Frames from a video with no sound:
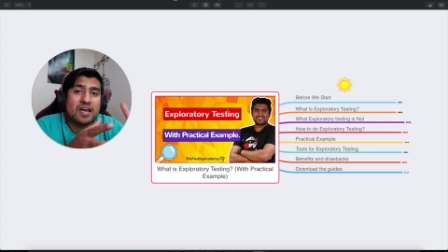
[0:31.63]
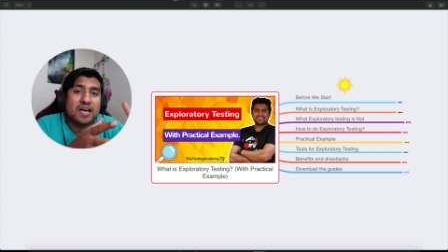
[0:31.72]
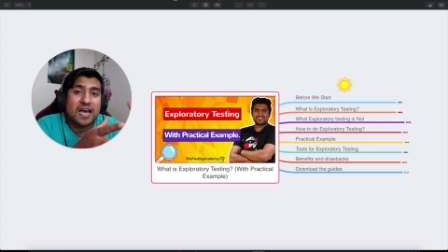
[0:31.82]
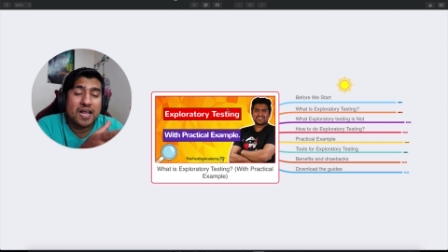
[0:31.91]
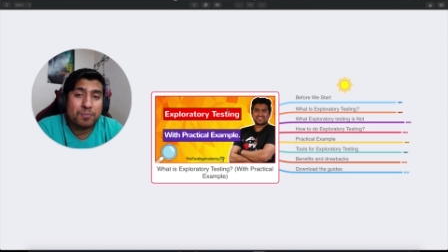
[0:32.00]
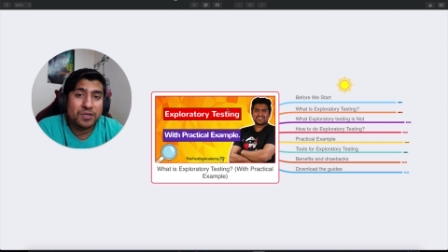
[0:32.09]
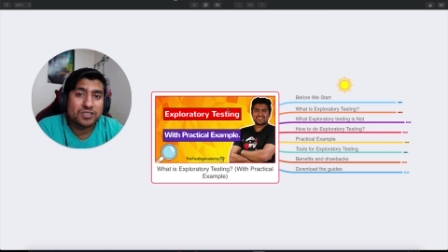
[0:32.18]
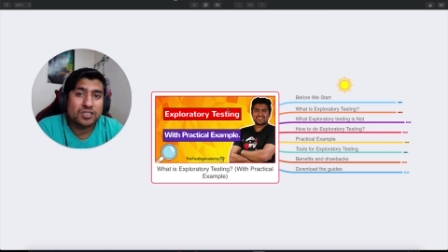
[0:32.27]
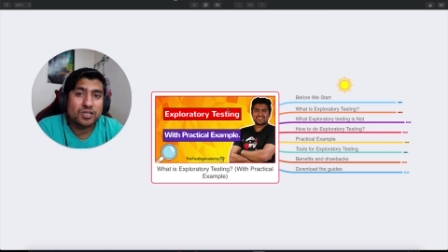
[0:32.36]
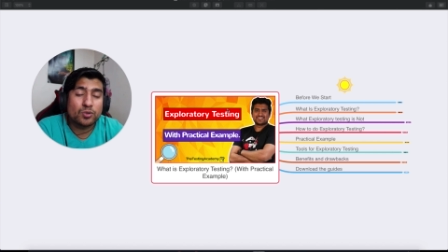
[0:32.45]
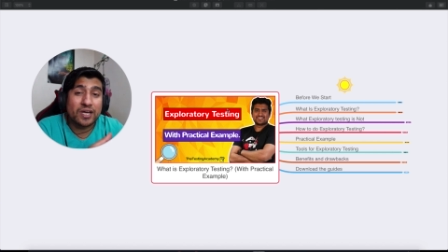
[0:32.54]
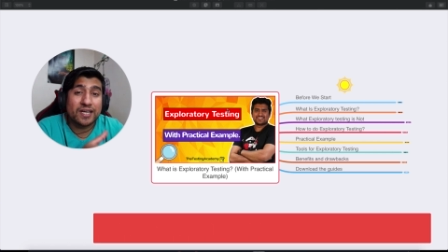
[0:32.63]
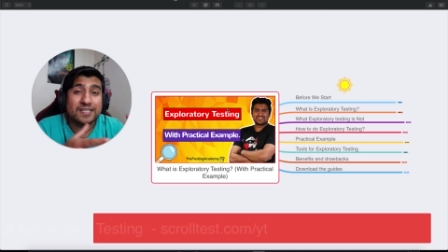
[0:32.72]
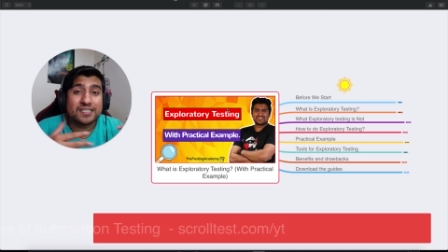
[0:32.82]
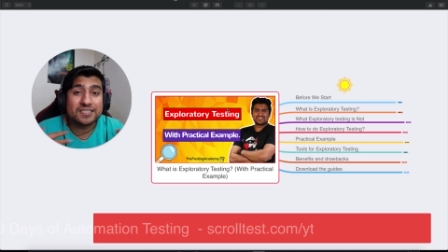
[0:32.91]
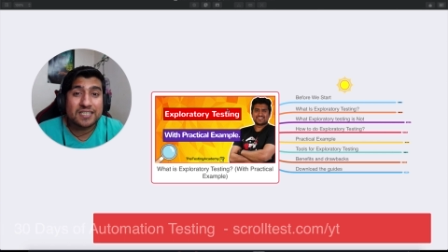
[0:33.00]
help us to
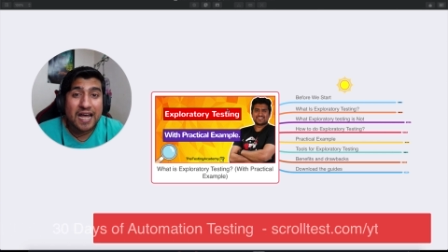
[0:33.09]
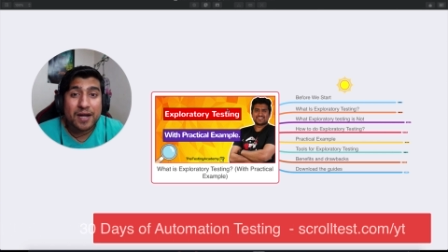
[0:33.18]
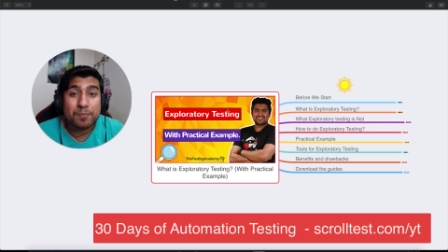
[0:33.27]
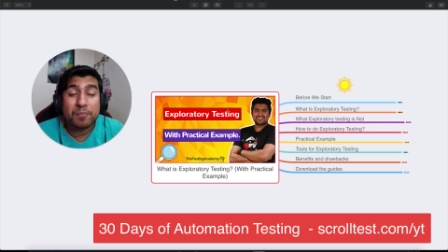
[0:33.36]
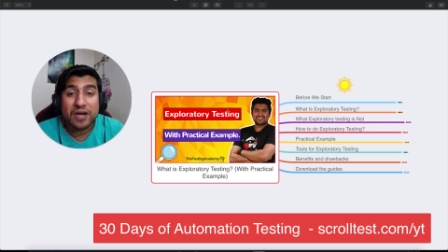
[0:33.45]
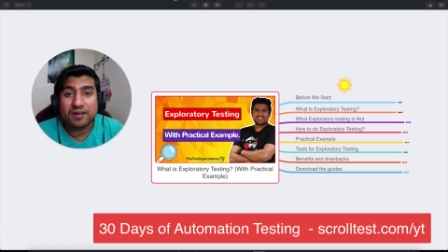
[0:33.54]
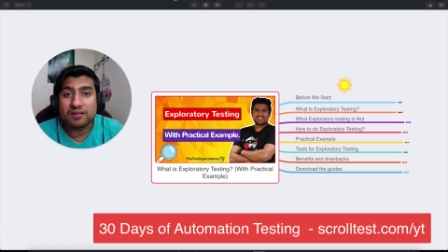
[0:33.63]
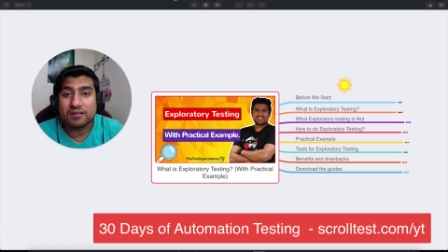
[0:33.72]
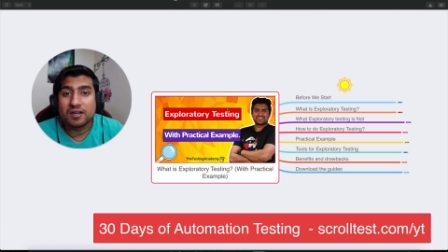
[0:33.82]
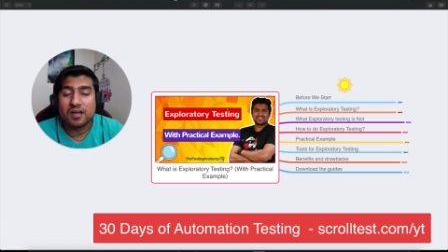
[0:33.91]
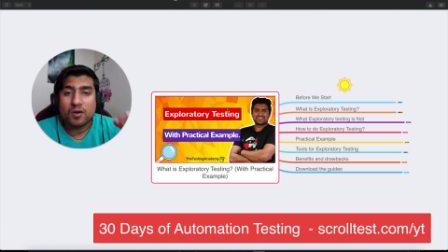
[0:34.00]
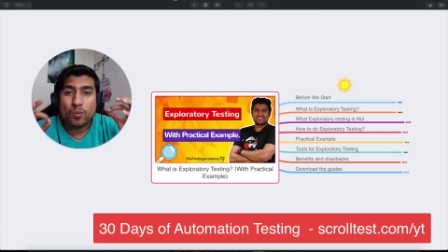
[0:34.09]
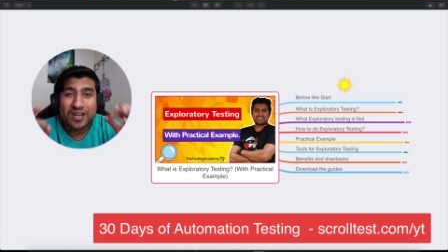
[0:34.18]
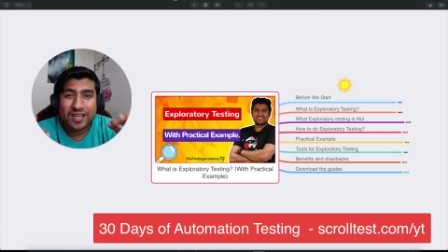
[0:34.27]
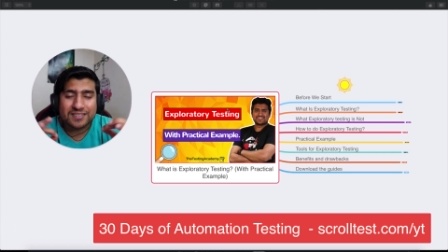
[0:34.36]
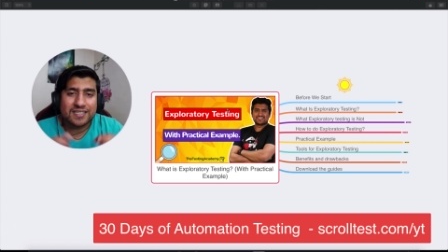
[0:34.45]
understand better
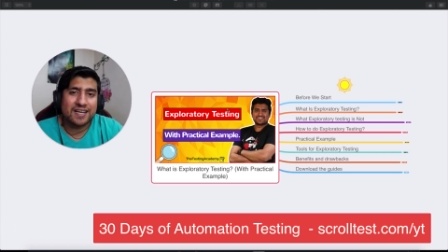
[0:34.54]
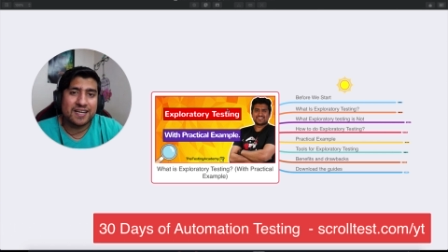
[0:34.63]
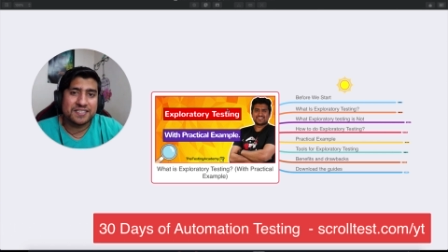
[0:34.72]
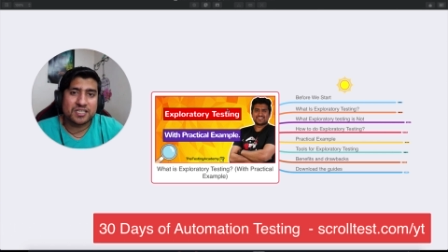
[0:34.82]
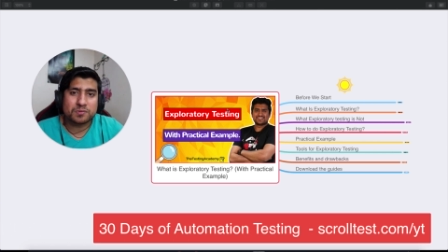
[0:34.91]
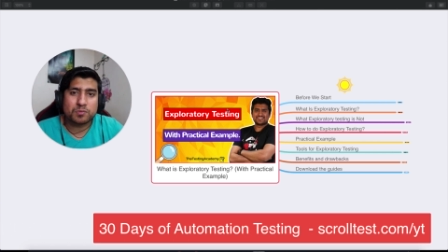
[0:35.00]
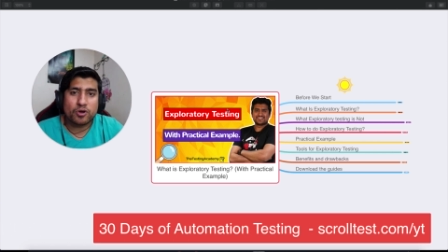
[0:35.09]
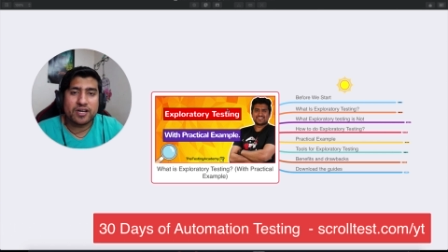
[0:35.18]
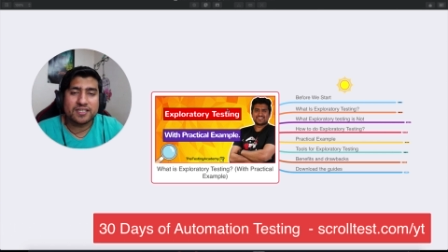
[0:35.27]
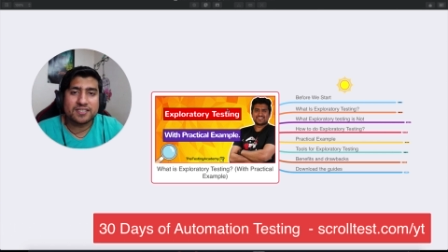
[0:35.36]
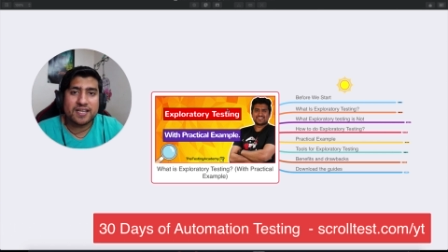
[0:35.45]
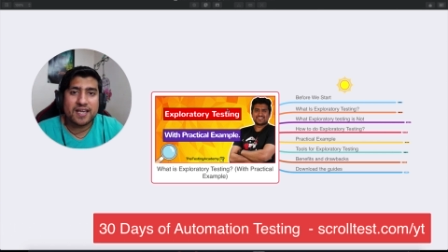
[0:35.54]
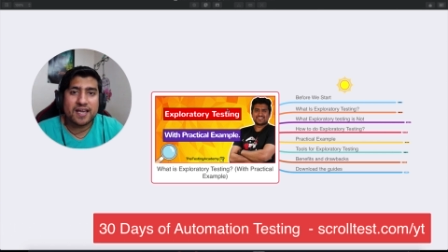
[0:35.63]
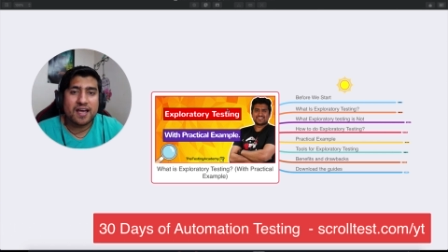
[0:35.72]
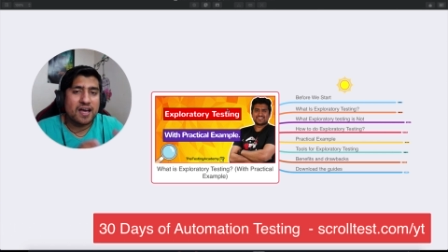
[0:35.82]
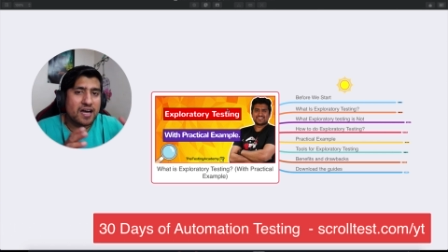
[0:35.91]
what exactly is exploratory testing
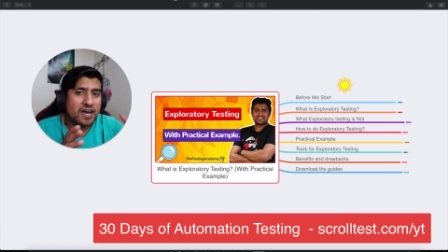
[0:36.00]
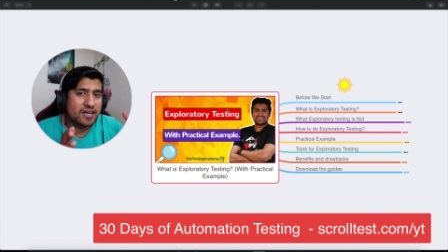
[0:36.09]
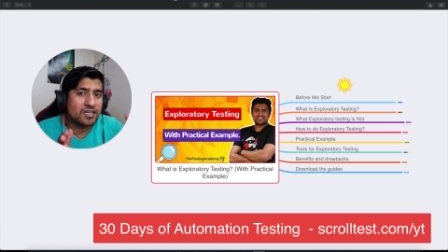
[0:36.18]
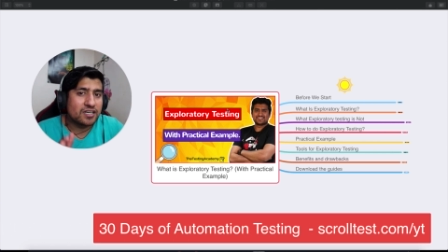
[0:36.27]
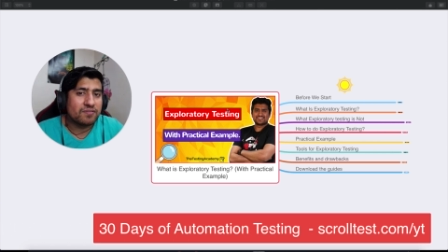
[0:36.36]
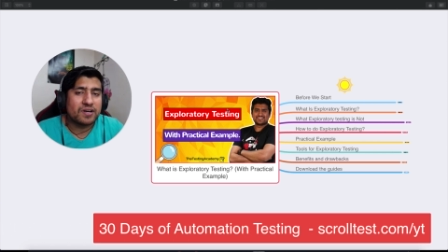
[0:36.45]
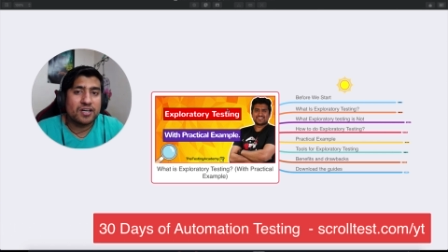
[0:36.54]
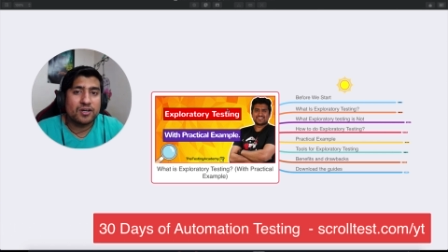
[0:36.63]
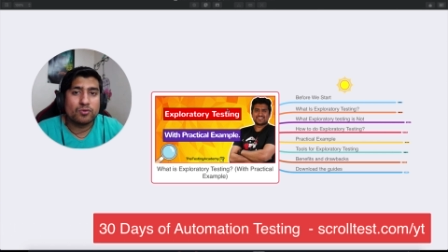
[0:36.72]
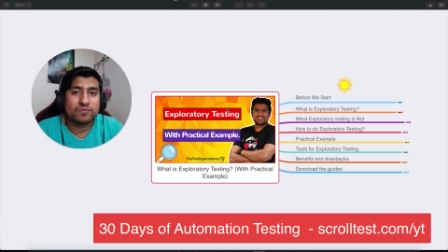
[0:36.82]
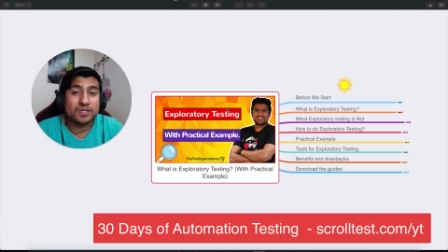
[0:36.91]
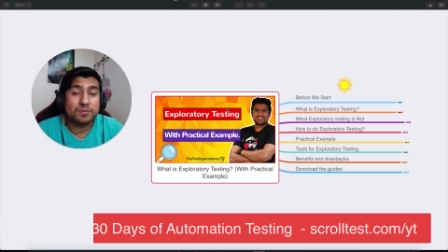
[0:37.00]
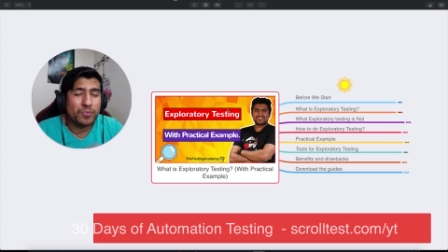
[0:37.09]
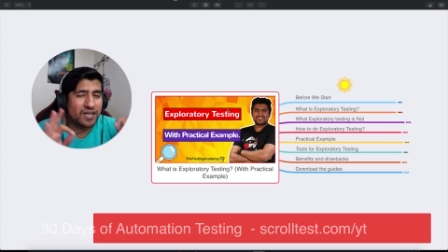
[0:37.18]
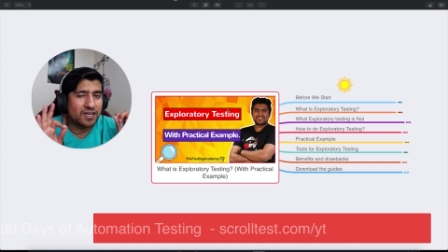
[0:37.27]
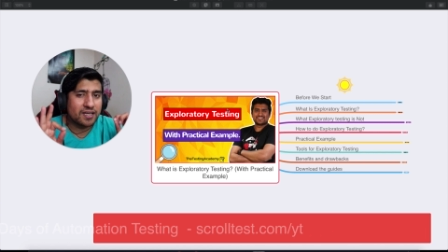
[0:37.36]
and there are different tools with
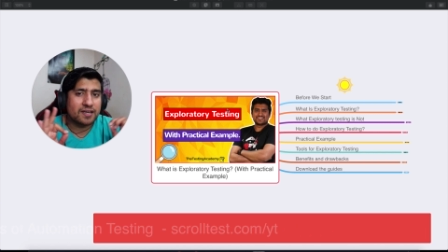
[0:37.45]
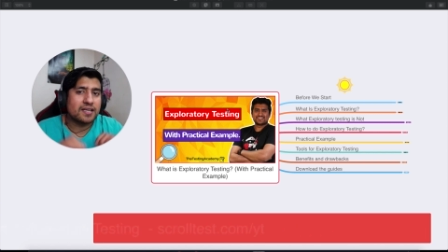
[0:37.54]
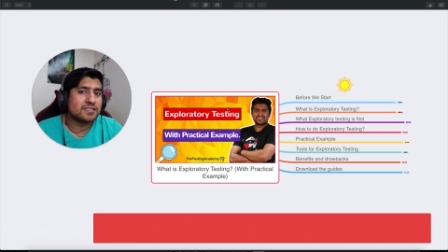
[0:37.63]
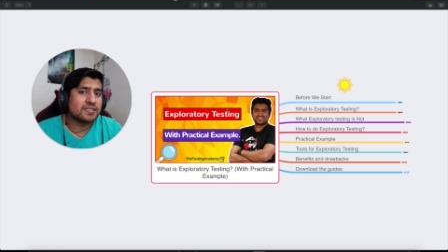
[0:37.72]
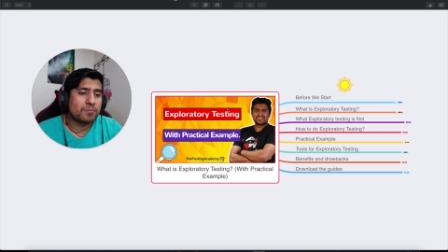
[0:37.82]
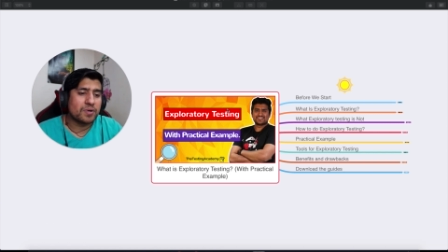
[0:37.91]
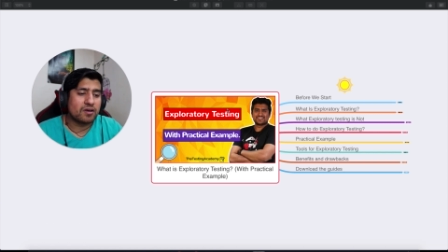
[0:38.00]
practical example.